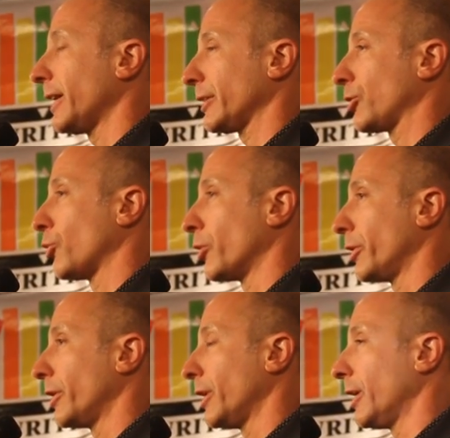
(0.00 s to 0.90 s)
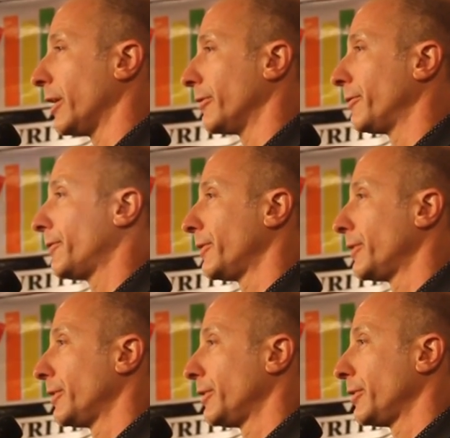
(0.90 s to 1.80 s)
at the corner of
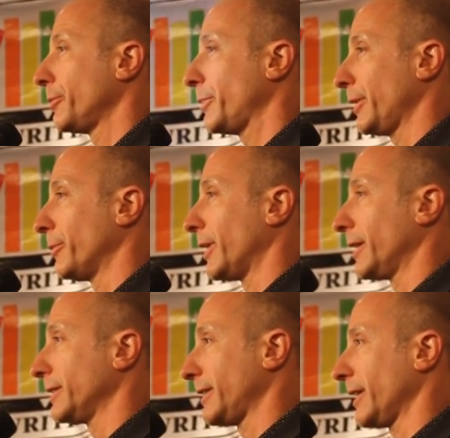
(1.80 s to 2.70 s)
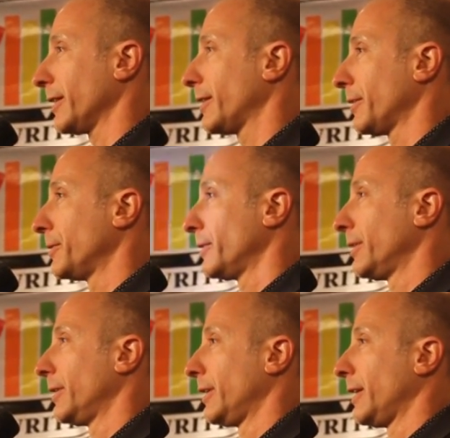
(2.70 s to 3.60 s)
Piedmont and 10th.
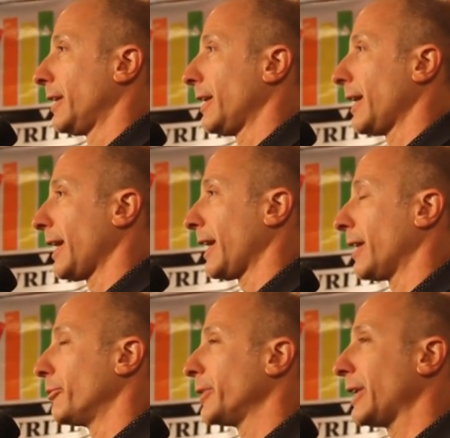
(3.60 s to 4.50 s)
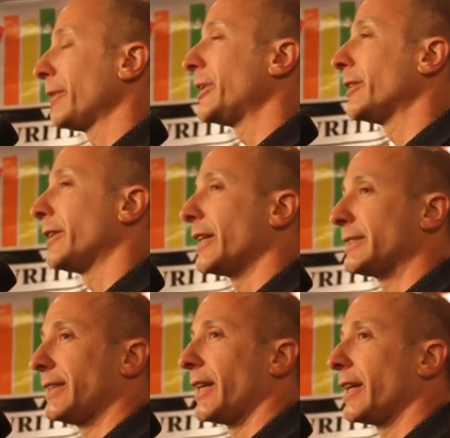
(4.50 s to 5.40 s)
And we came in here the
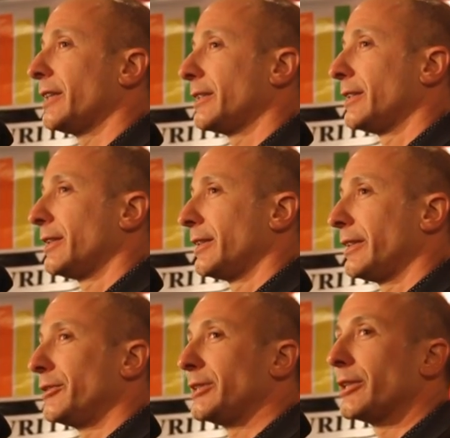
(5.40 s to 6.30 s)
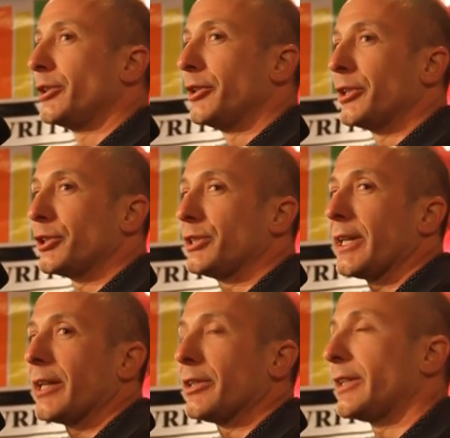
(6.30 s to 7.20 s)
next day, it was either New Year's
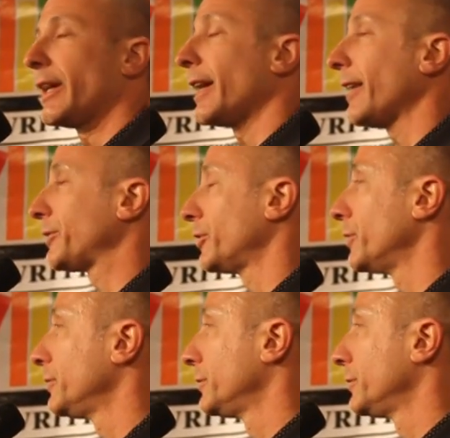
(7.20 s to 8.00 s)
Day or the day after,